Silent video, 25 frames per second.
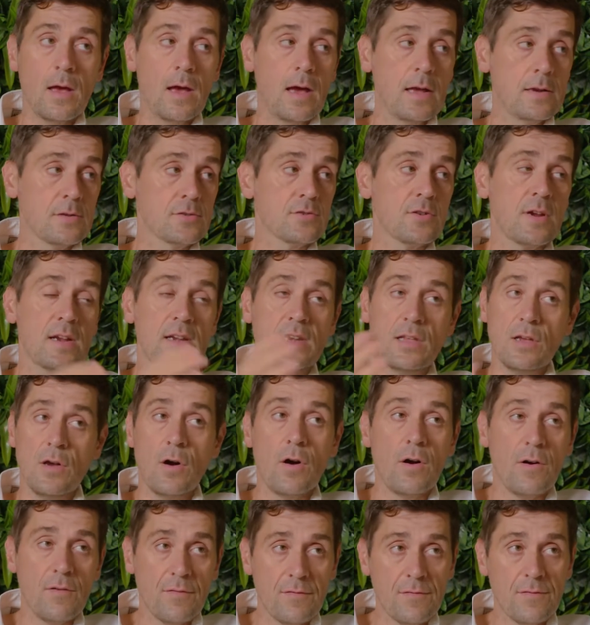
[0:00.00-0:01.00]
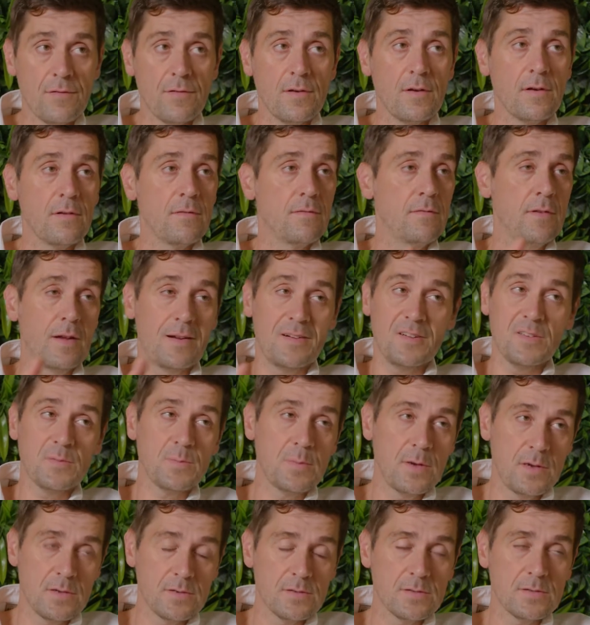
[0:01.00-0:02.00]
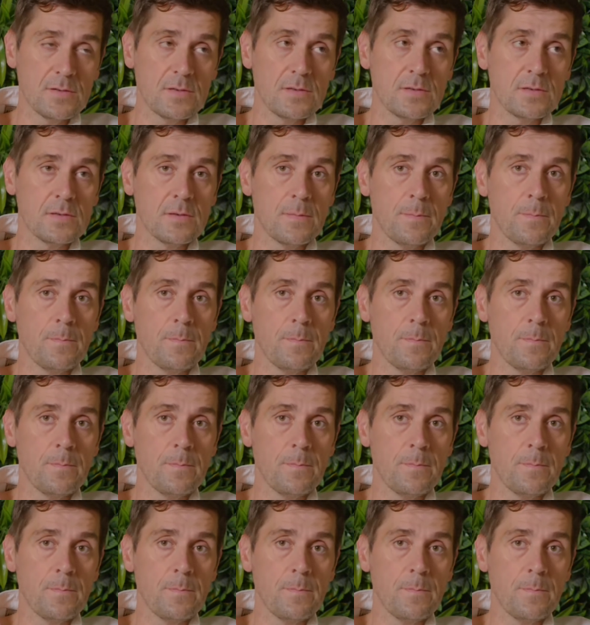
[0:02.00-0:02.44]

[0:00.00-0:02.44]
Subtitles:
and trading off various purchases.